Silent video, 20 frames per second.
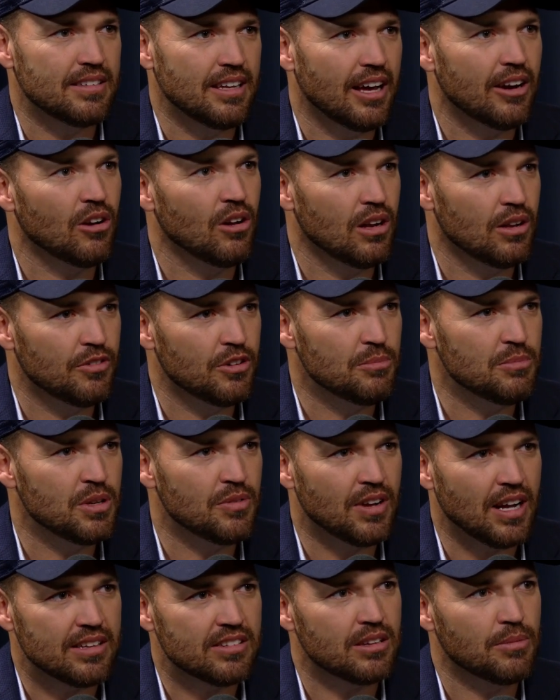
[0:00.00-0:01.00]
not all of them,
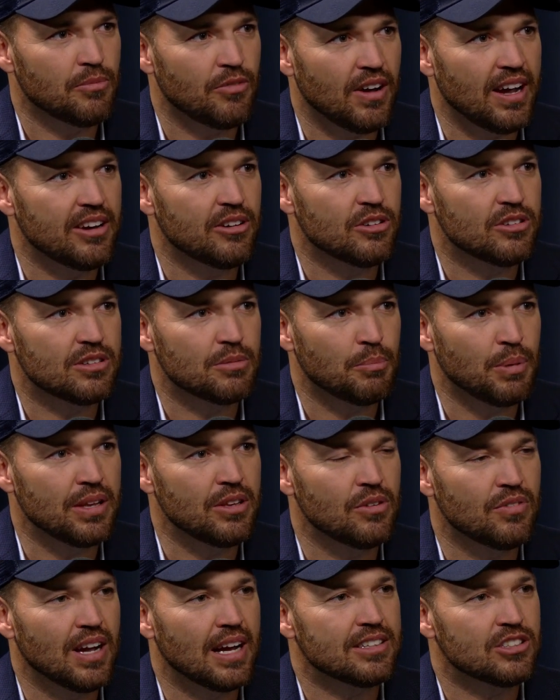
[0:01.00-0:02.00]
you've got some fighters, but
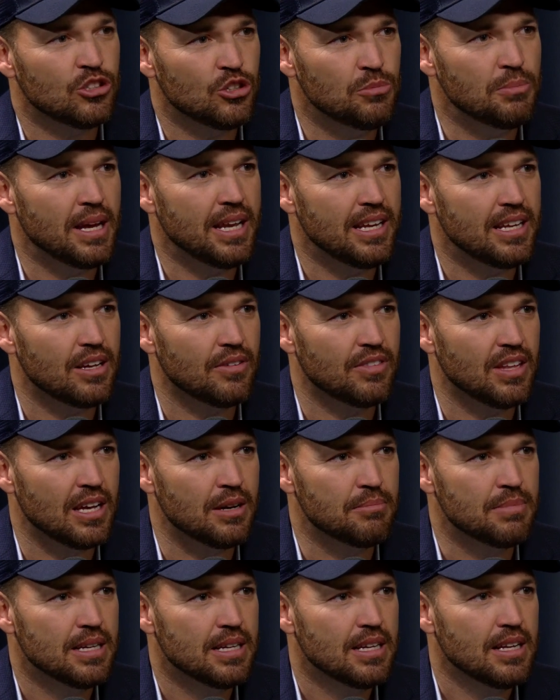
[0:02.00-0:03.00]
got too many of
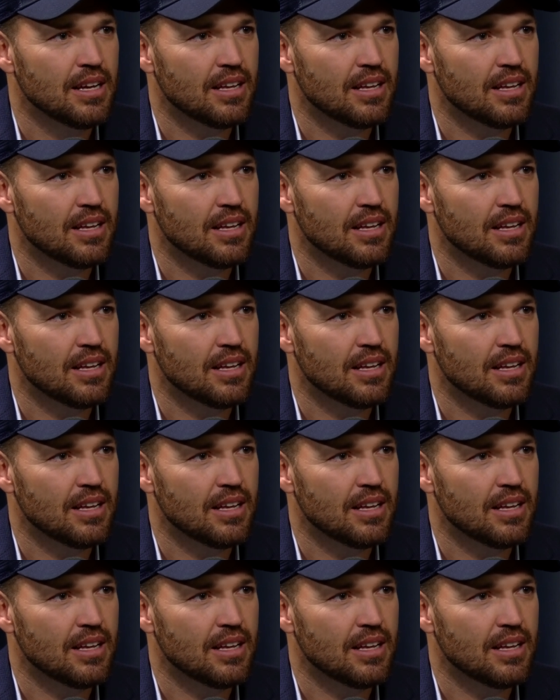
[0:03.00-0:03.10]
them,